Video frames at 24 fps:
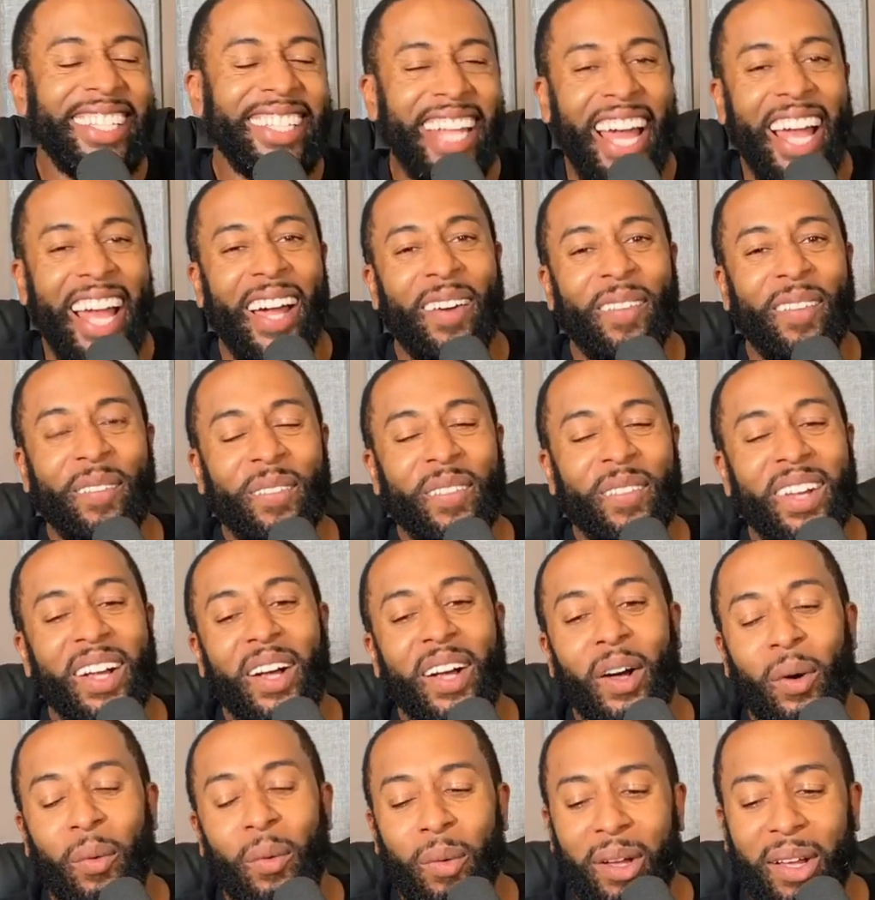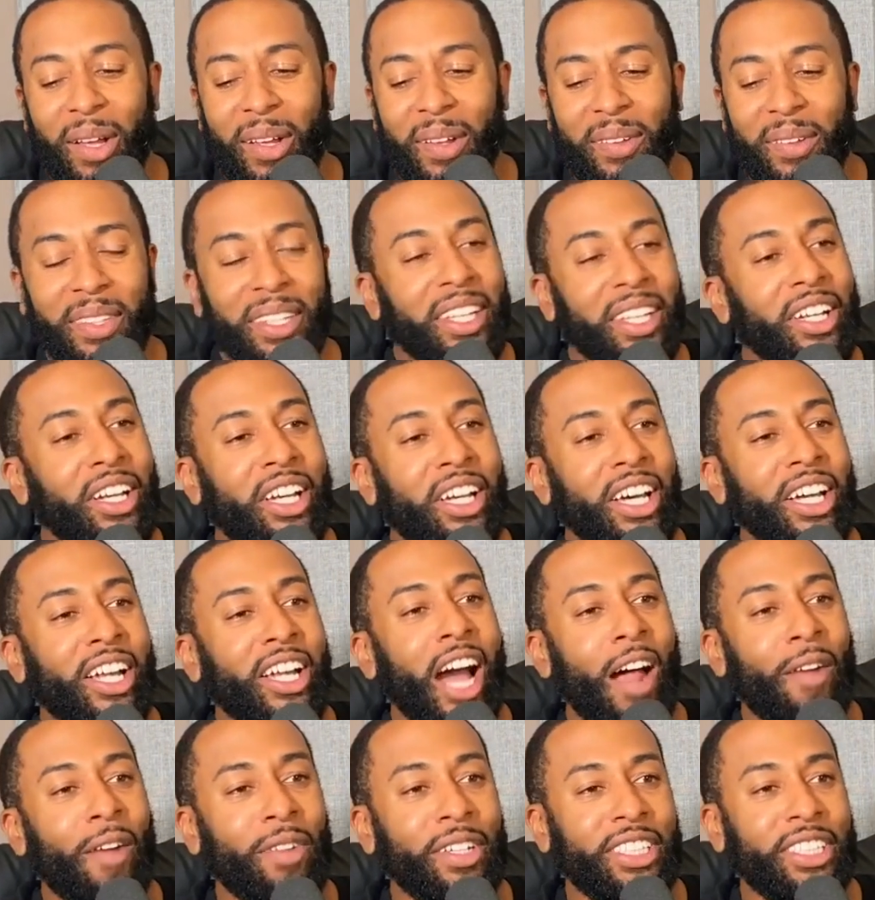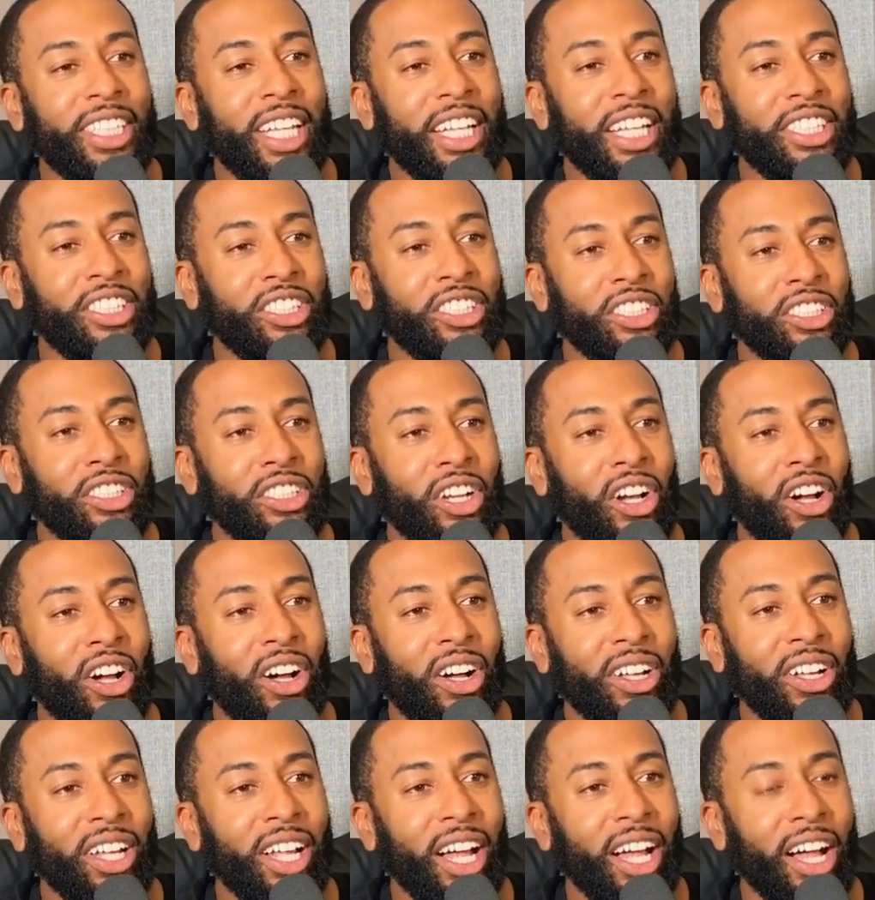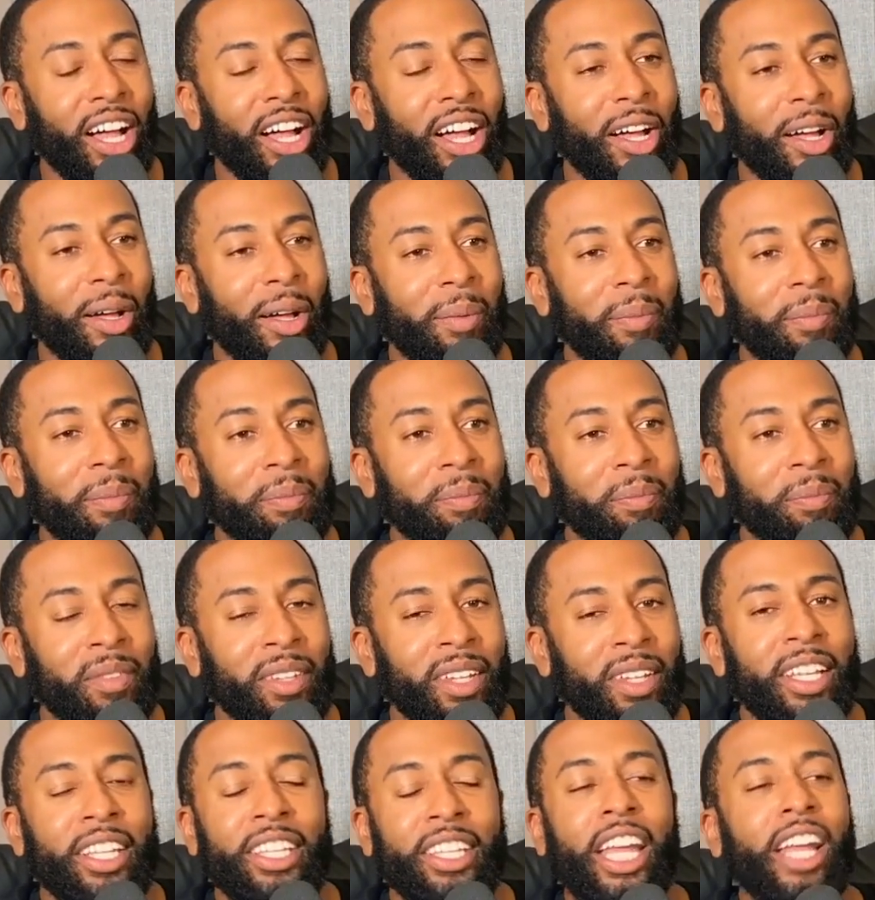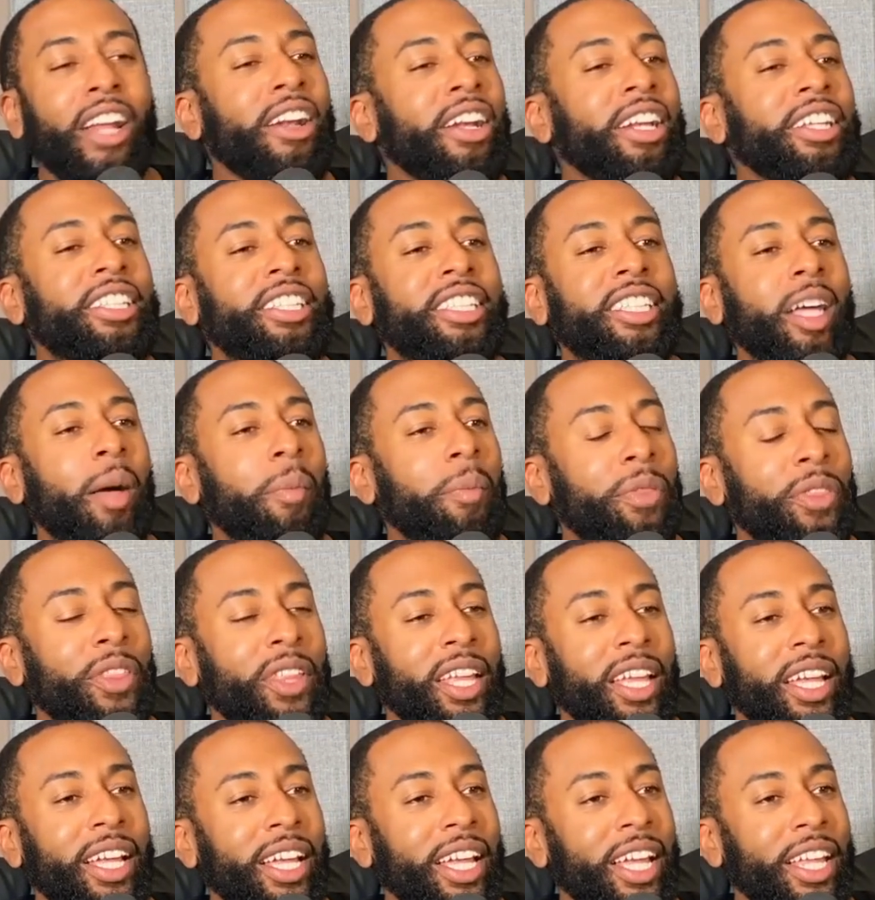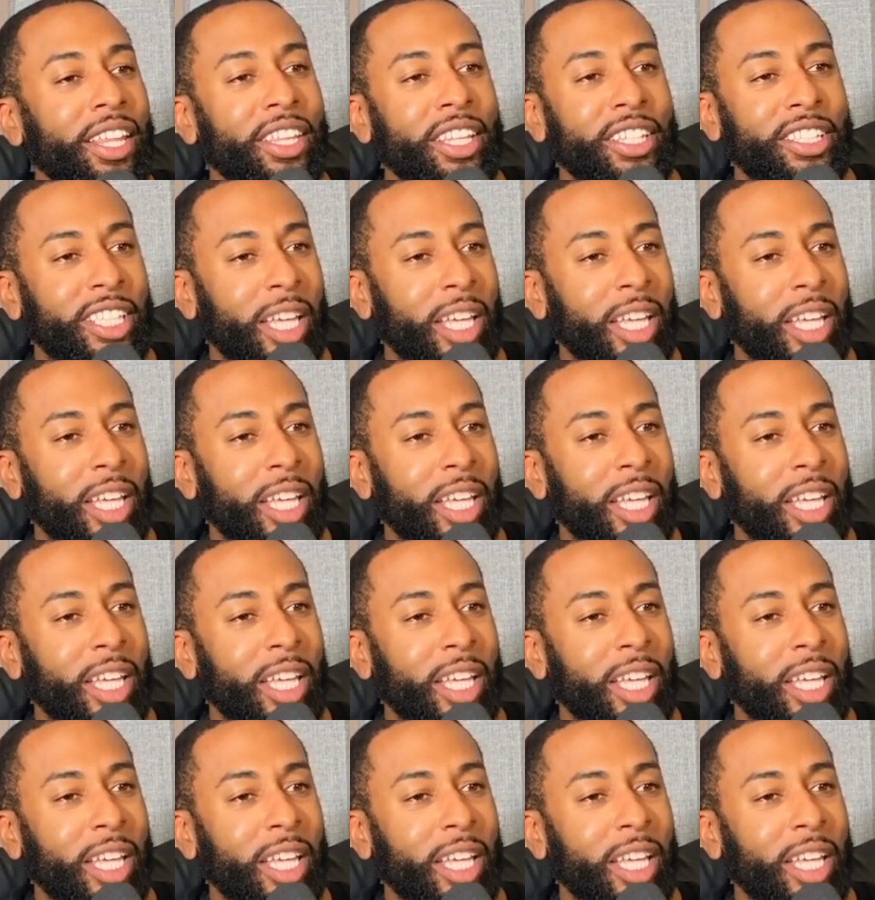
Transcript: damn. Well, good conversation, y'all. There is something in this